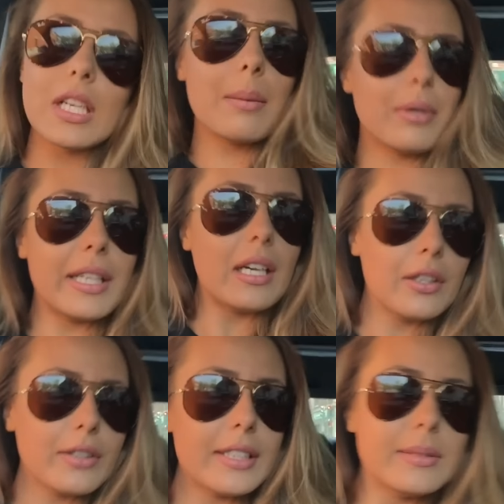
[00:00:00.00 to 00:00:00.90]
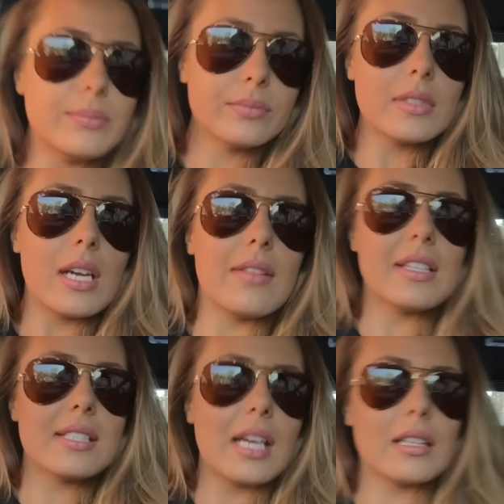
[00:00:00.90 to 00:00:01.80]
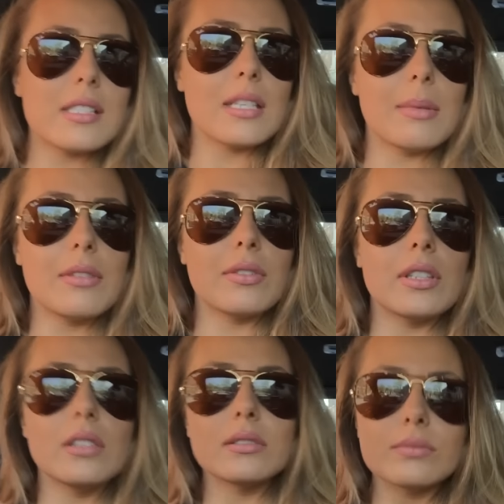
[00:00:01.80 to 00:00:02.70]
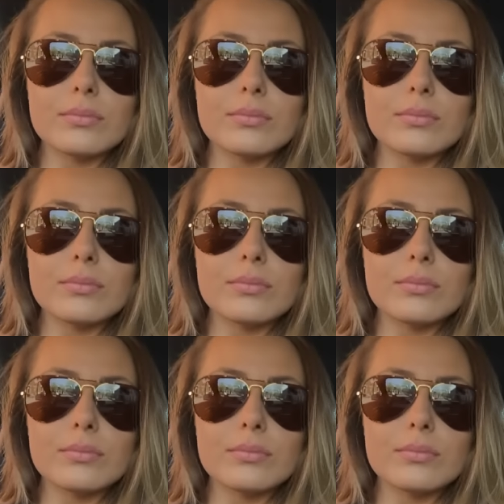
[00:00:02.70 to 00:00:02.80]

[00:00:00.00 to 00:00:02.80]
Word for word: I'm pretty hungry and these salads keep me full.